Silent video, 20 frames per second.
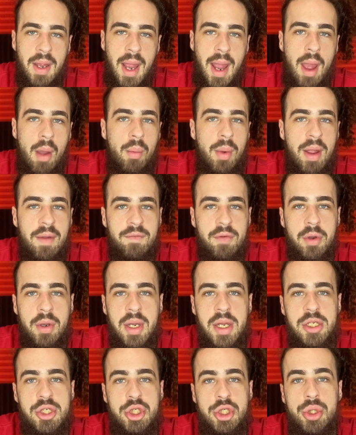However,
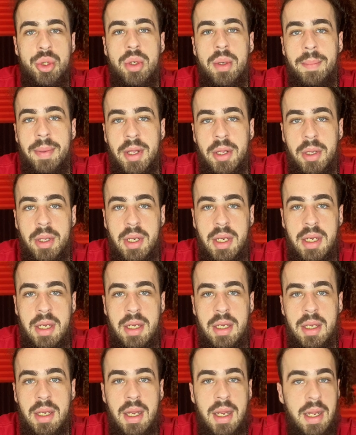its
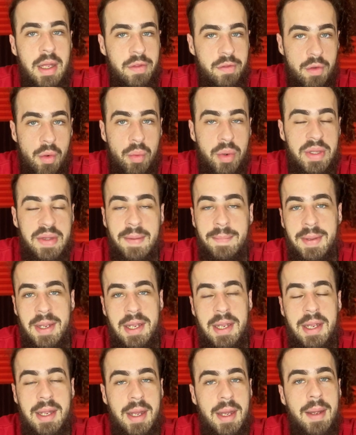shootability is going to
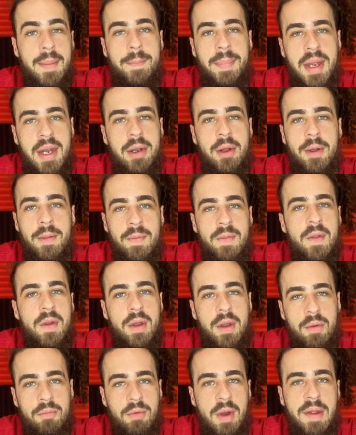be a bit on
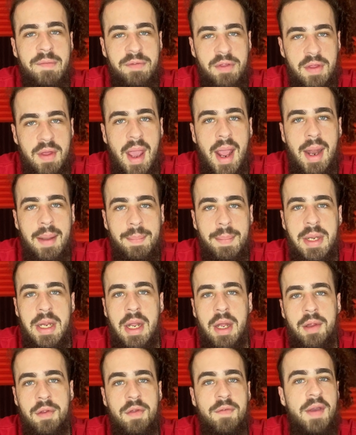the rough side
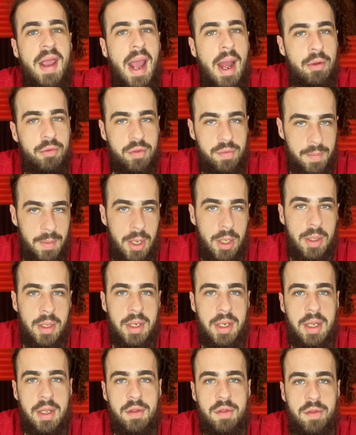because of how small
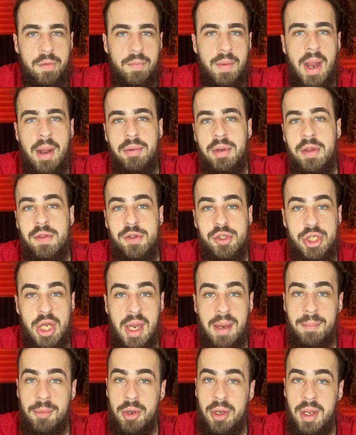it is, the round it's
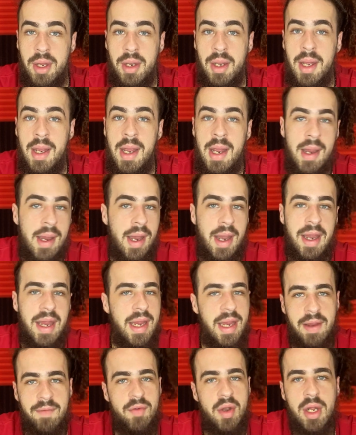chambered in.
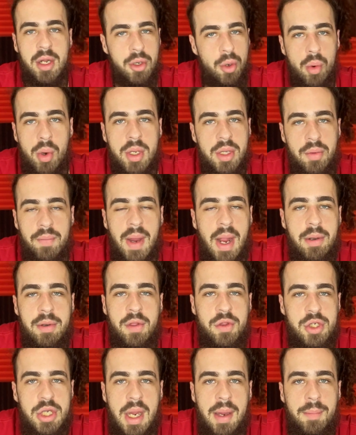Even ignoring the round
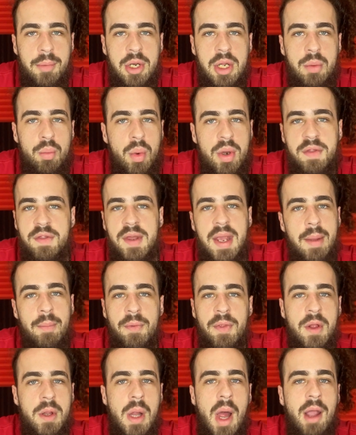it's chambered in, once again
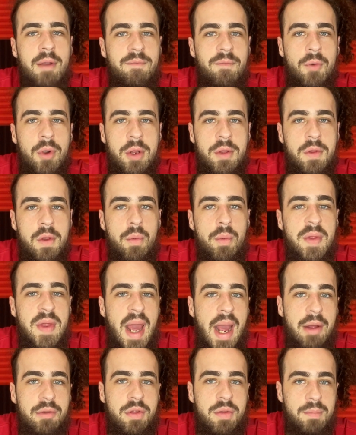with the Glock 42, with
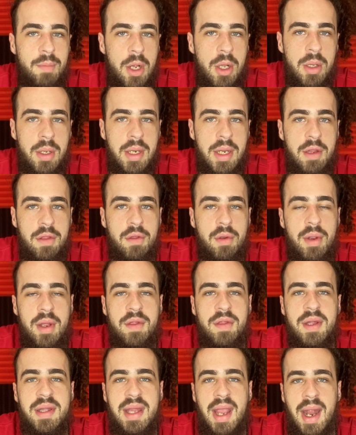how small it is, there
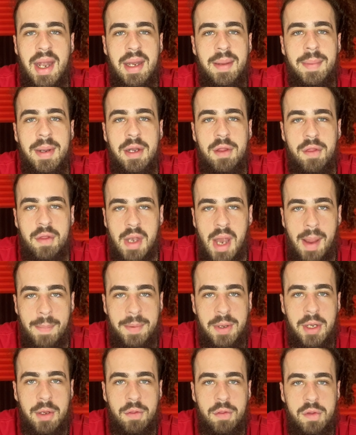is a tiny bit of
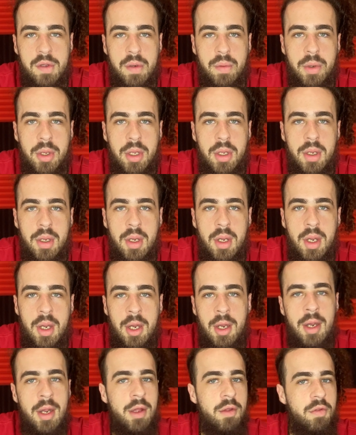snappiness to it.
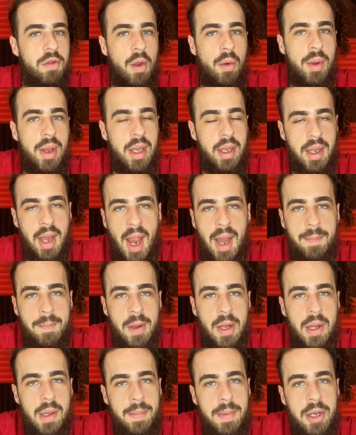So in
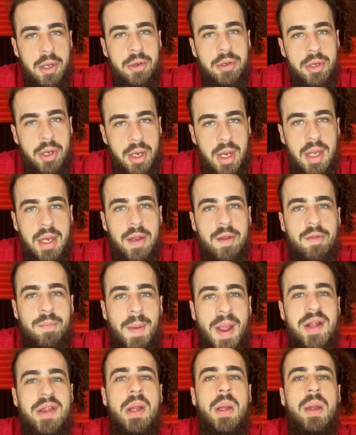9mm, you're going to
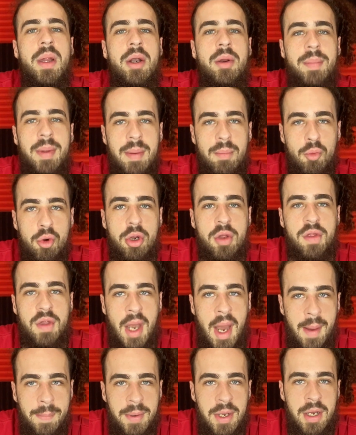expect a little bit more
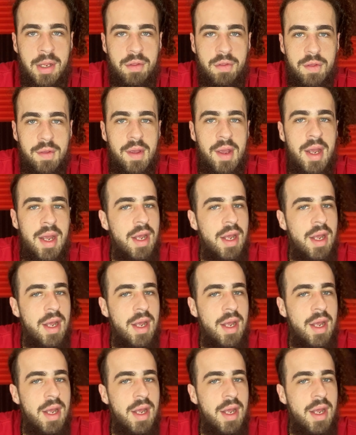snappiness.